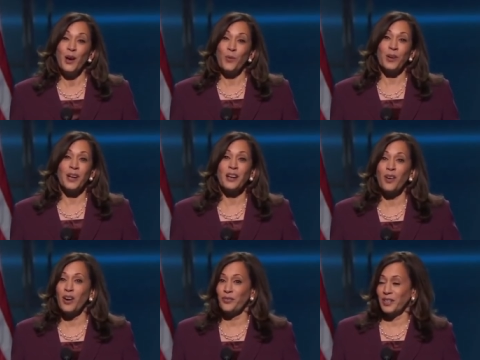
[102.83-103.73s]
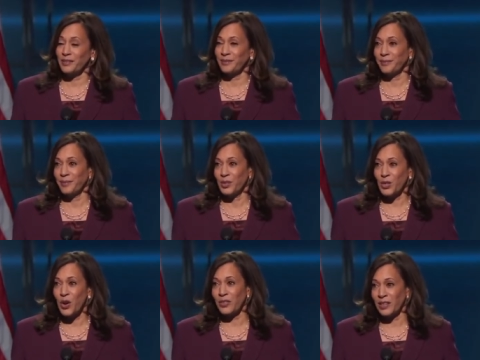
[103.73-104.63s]
We're not often
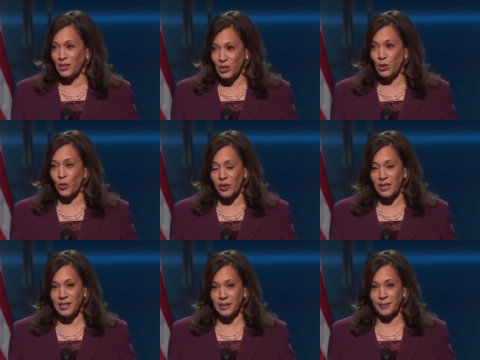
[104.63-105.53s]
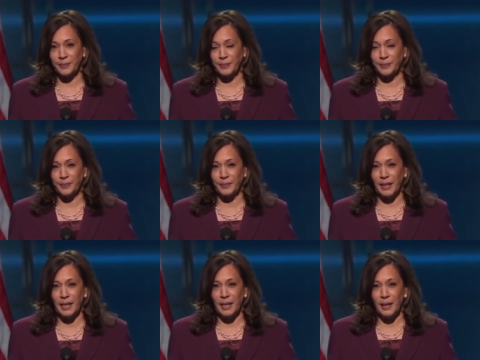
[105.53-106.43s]
taught their stories,
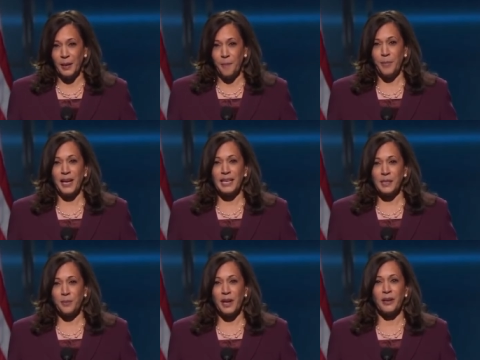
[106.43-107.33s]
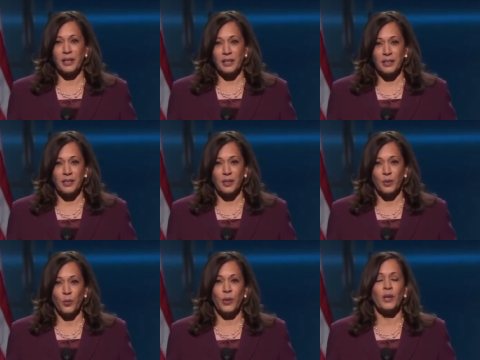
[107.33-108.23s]
but as Americans,
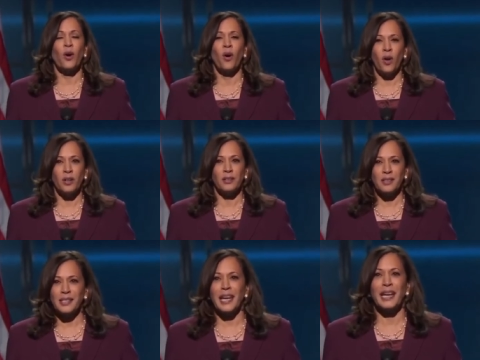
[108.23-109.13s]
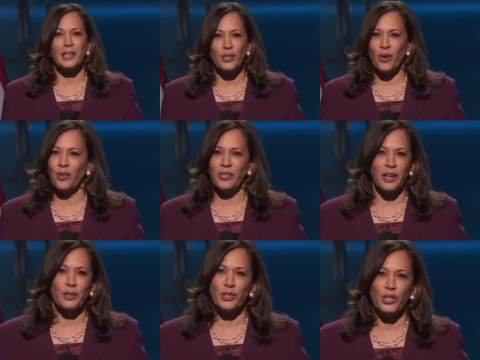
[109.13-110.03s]
we all stand on
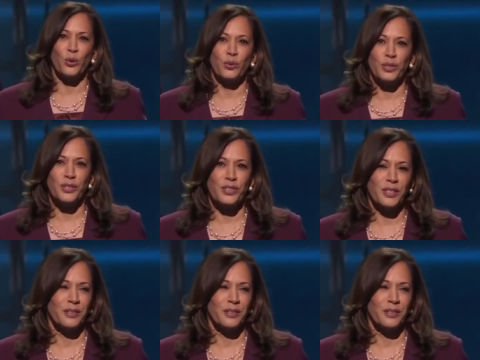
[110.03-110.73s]
their shoulders.